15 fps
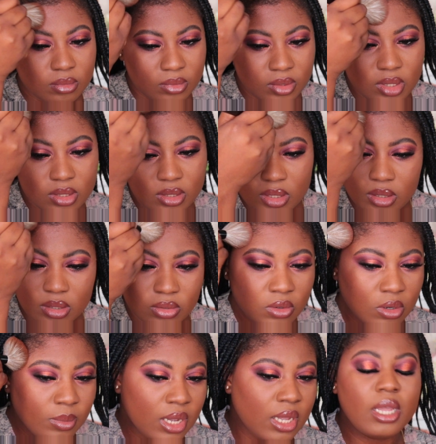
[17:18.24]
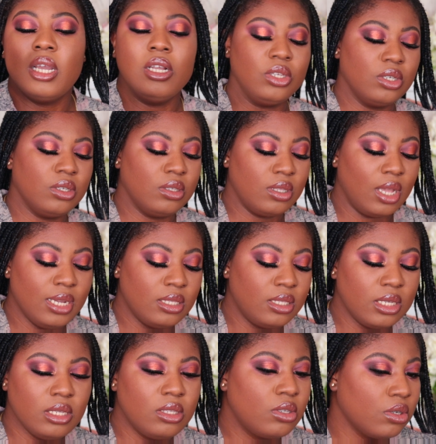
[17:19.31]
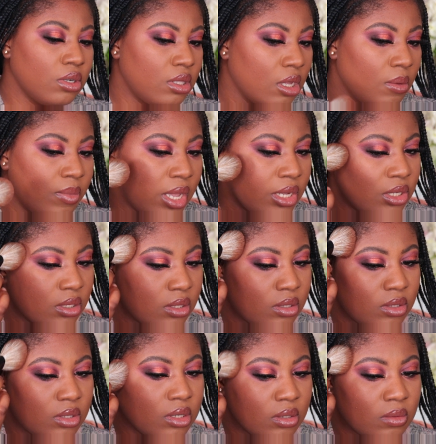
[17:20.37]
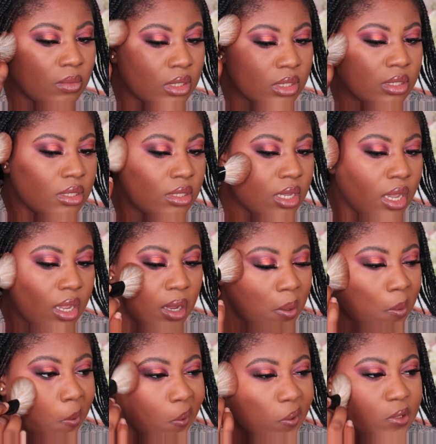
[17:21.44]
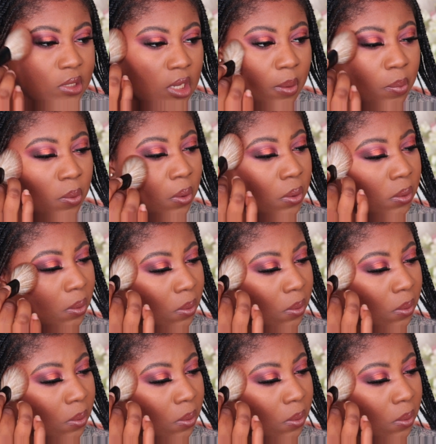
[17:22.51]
Just ignore my edges. I did do them, they just didn't want to stay put.